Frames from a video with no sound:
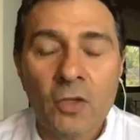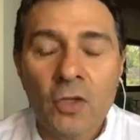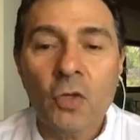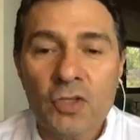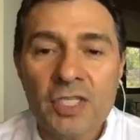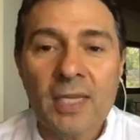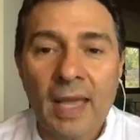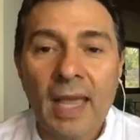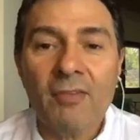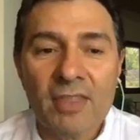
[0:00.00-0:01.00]
You'll
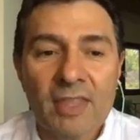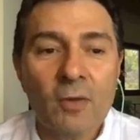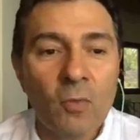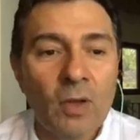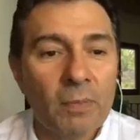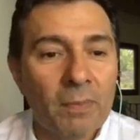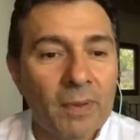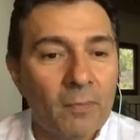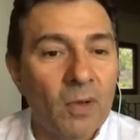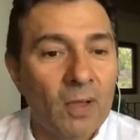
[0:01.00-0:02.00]
see. Everything will
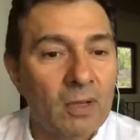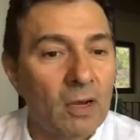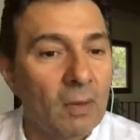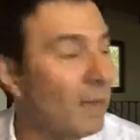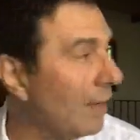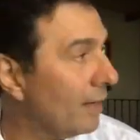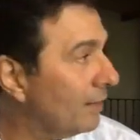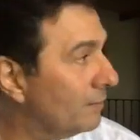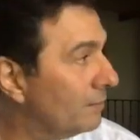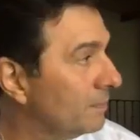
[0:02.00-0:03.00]
come back.